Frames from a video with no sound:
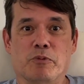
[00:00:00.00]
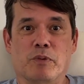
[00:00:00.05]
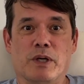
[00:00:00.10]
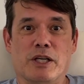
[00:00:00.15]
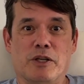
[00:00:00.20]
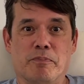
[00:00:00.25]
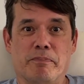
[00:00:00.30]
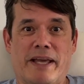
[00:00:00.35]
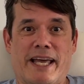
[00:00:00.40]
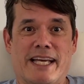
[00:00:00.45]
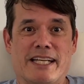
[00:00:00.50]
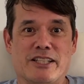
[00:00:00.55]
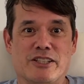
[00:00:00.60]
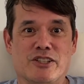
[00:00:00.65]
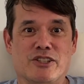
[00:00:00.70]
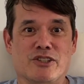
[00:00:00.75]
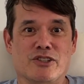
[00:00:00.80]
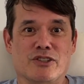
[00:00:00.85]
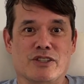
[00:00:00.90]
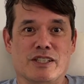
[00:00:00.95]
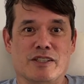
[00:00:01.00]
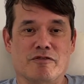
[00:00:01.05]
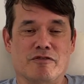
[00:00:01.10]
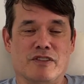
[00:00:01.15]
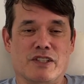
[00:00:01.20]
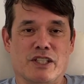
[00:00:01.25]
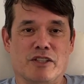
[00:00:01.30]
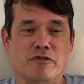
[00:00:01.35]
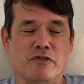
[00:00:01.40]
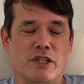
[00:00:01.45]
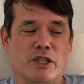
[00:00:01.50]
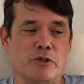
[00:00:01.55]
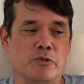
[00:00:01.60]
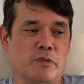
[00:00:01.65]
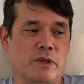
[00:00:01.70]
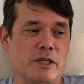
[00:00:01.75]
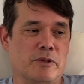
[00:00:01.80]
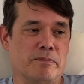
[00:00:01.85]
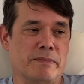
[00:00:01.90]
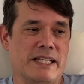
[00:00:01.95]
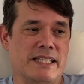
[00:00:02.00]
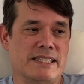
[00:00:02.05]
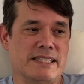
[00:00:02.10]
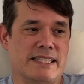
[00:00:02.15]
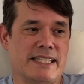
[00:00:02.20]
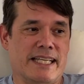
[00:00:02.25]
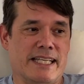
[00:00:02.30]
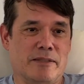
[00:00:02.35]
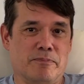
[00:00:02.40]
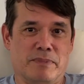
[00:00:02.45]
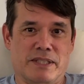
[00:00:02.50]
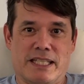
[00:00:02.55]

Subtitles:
well manicured and very, very well maintained.